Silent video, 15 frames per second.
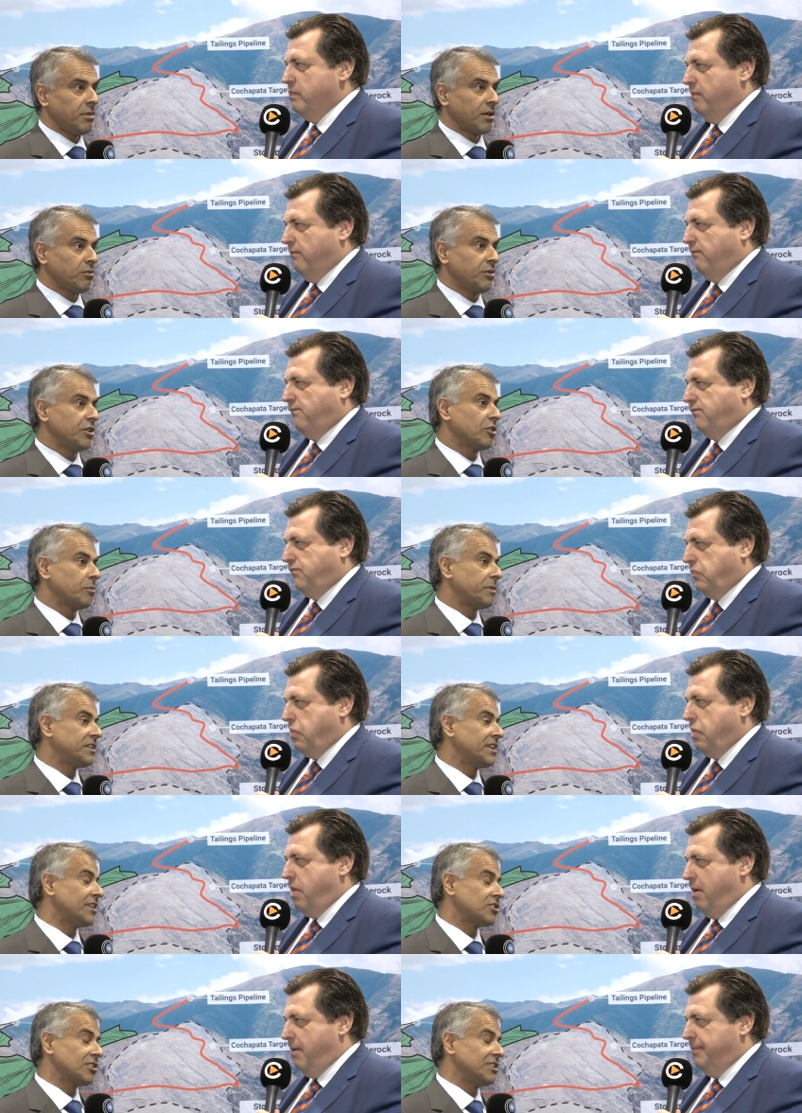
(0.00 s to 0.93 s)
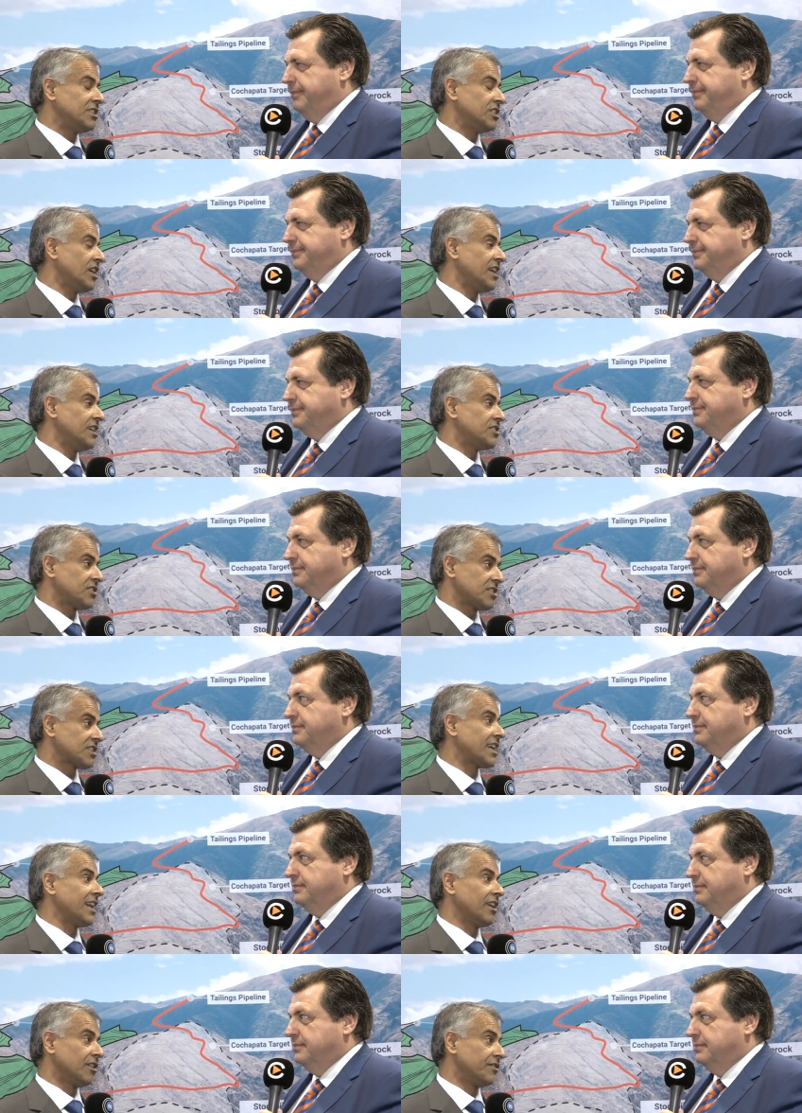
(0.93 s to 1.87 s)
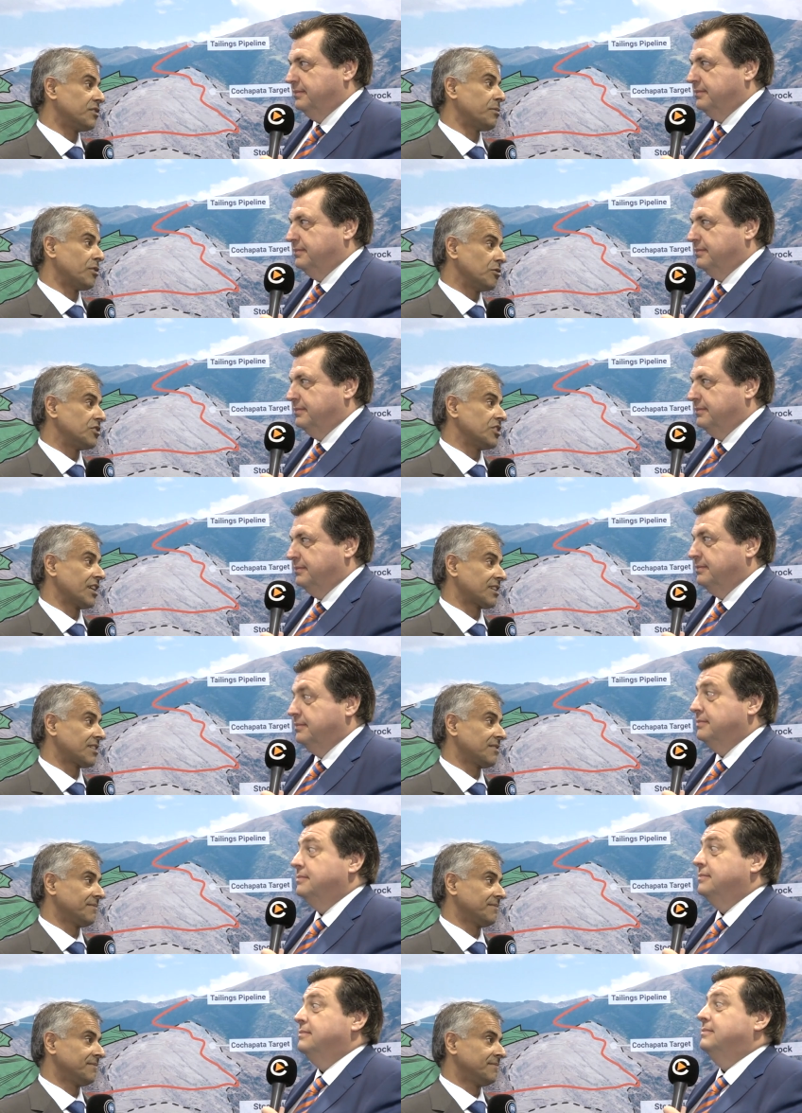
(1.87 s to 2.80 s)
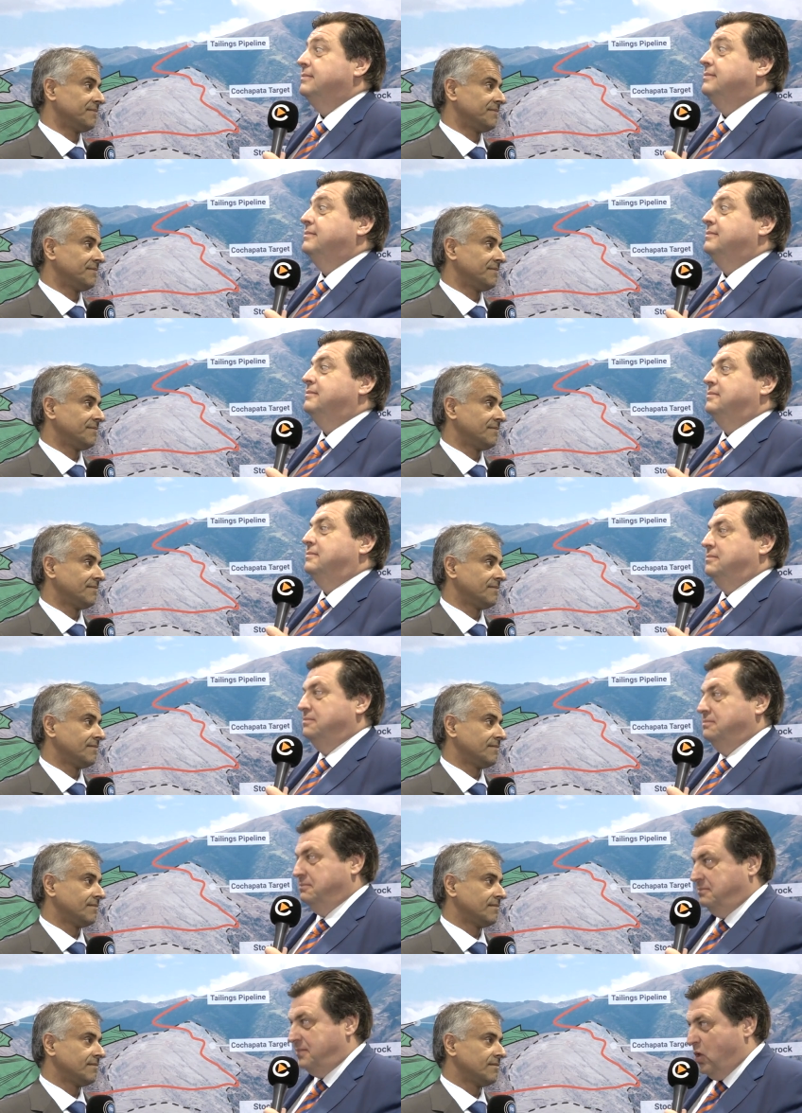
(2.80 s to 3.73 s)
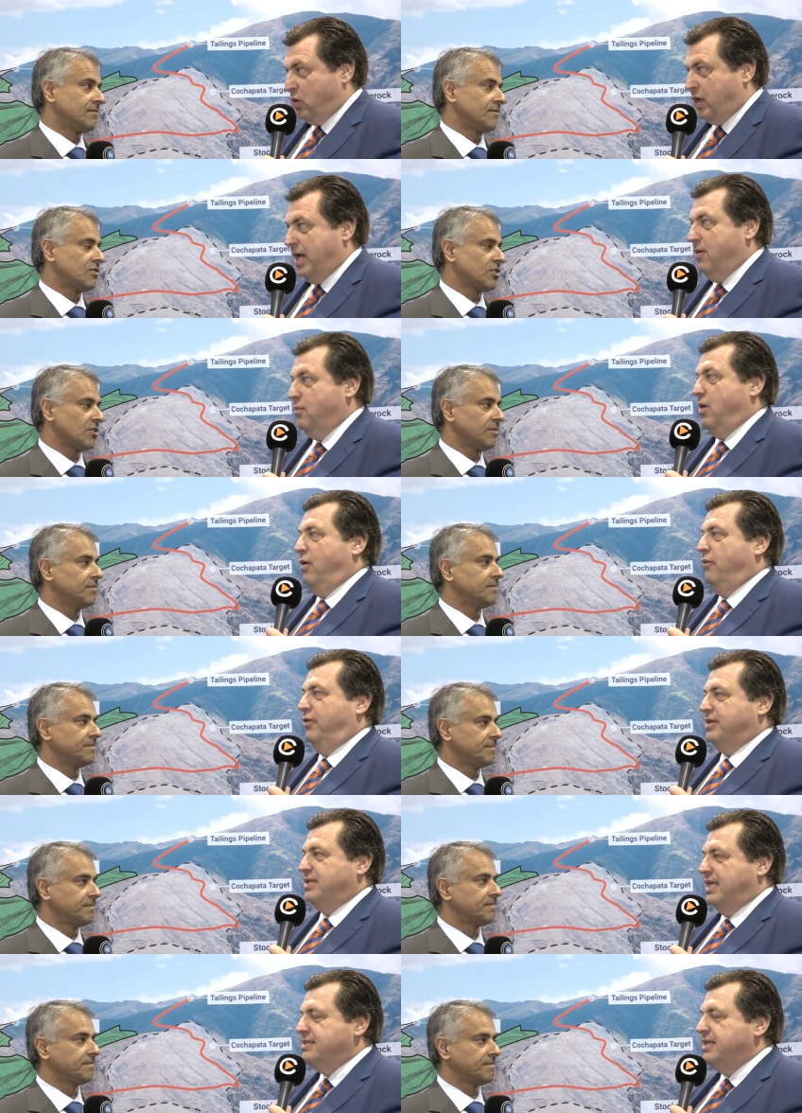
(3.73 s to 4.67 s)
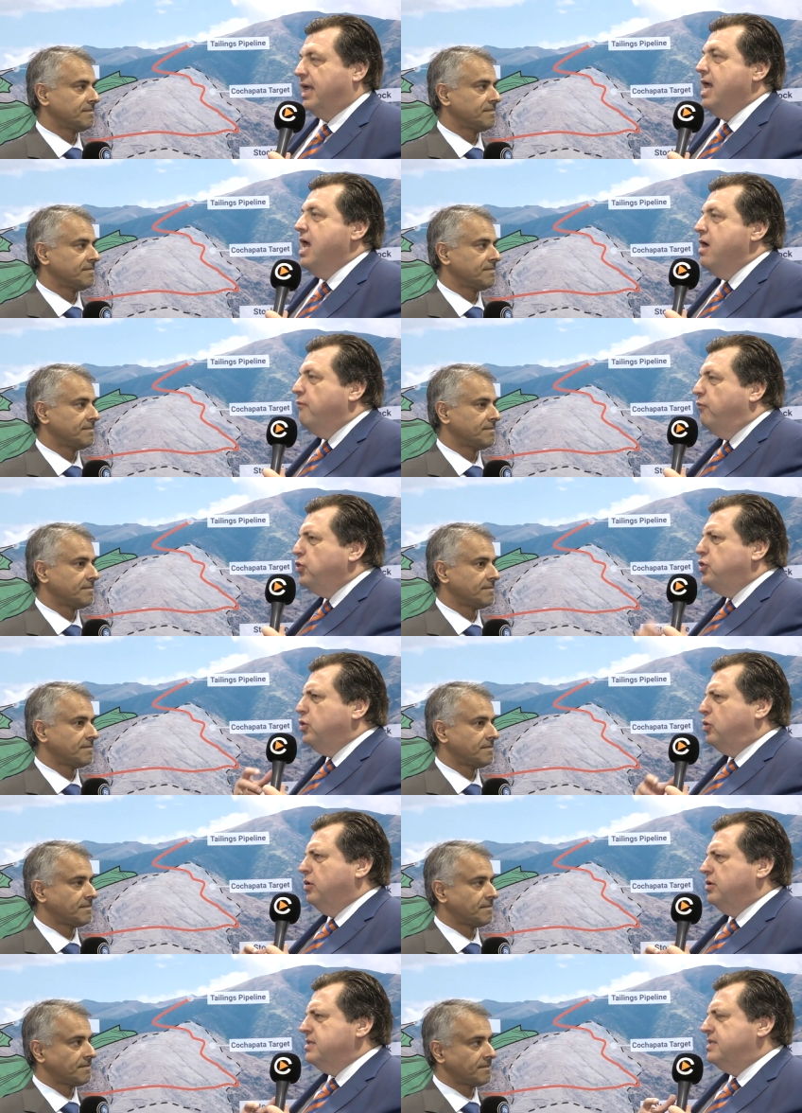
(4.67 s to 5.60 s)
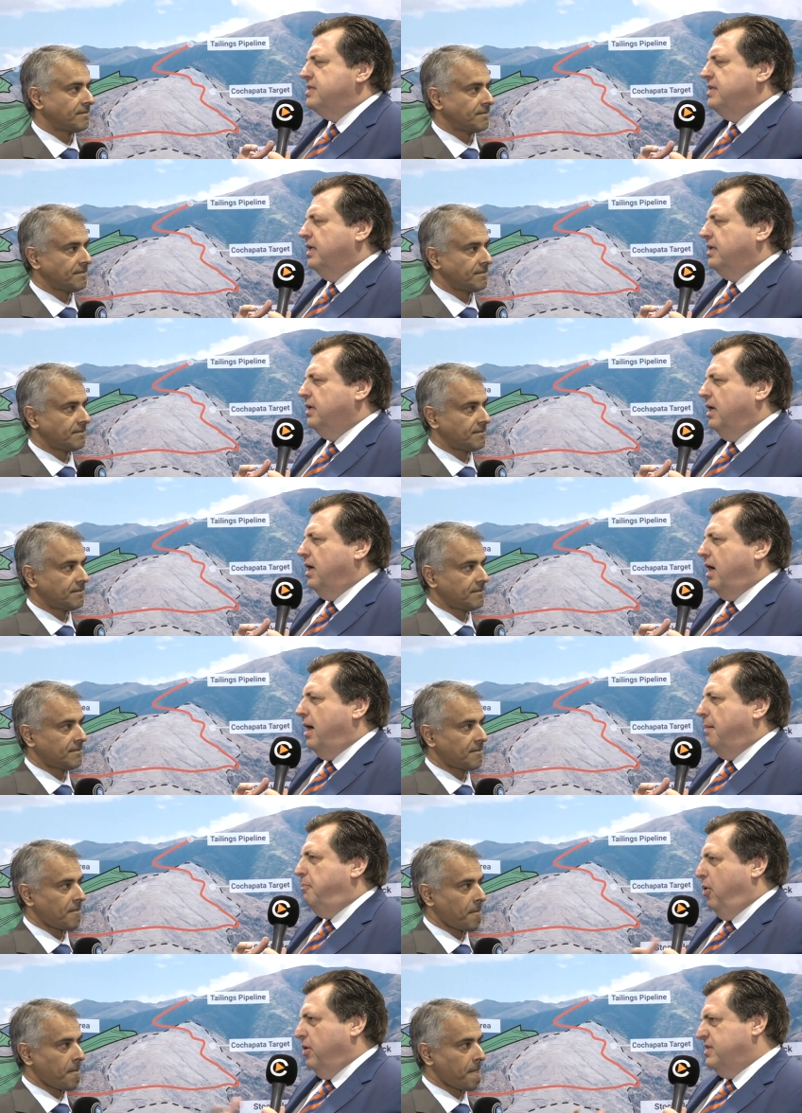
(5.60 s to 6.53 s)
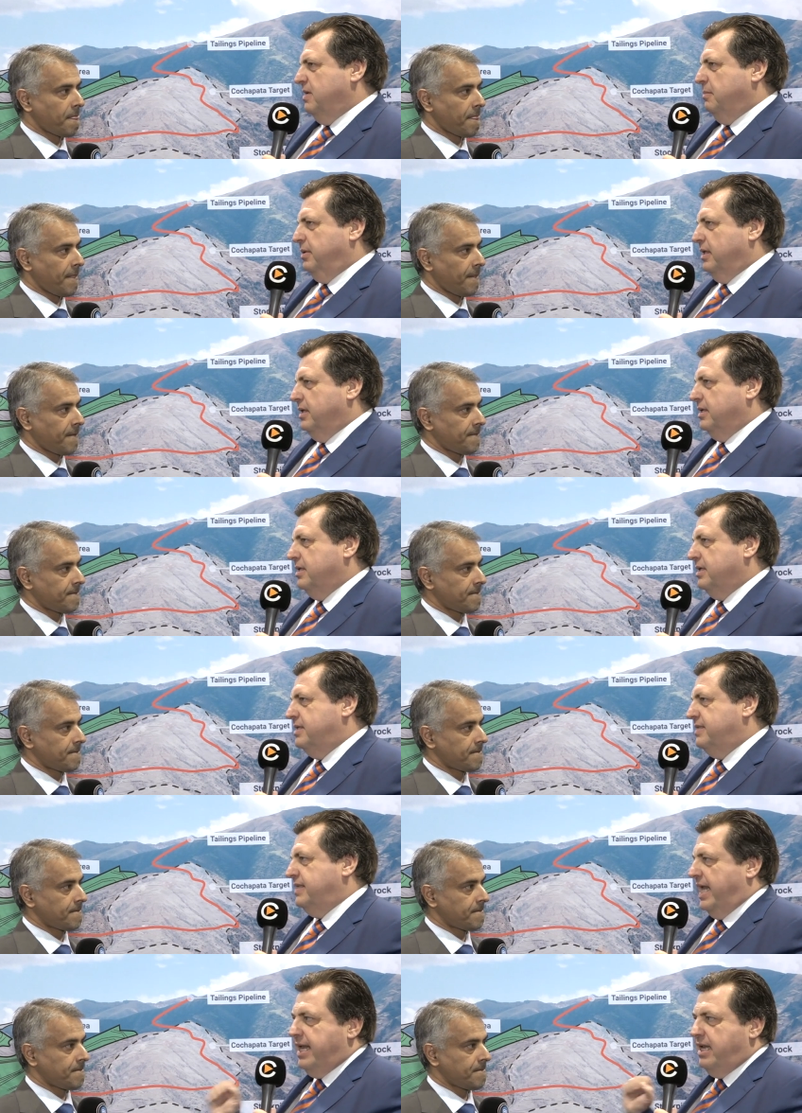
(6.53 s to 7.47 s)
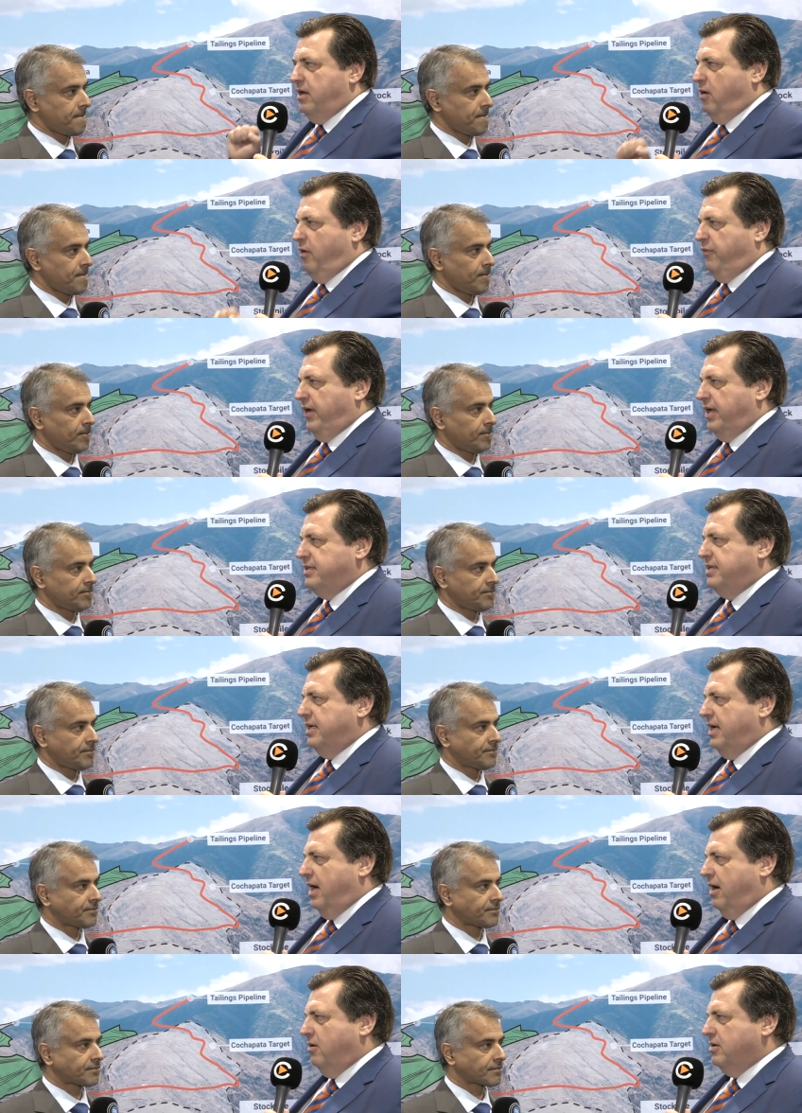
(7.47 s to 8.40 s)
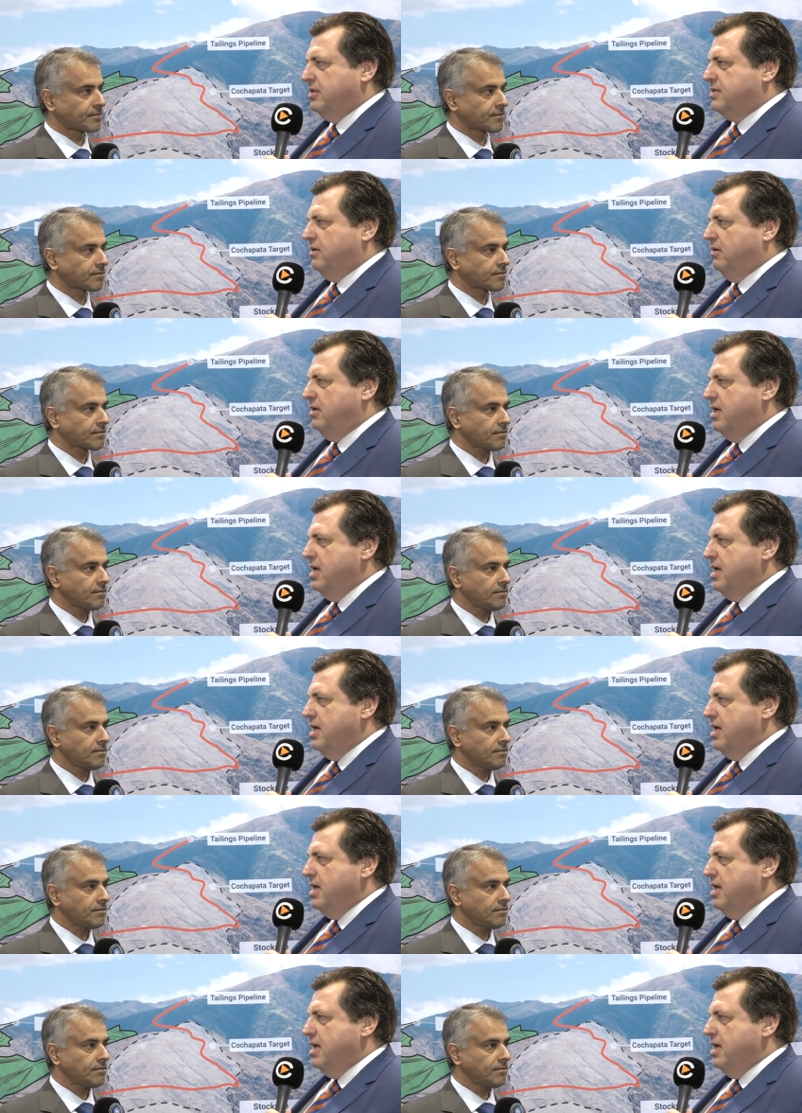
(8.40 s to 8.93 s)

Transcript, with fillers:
Speaker 1: but we could potentially change the scale of the project.
Speaker 2: Mm -hmm. Okay, so. wow, fantastic. Would you consider a possible sale of Antilla also?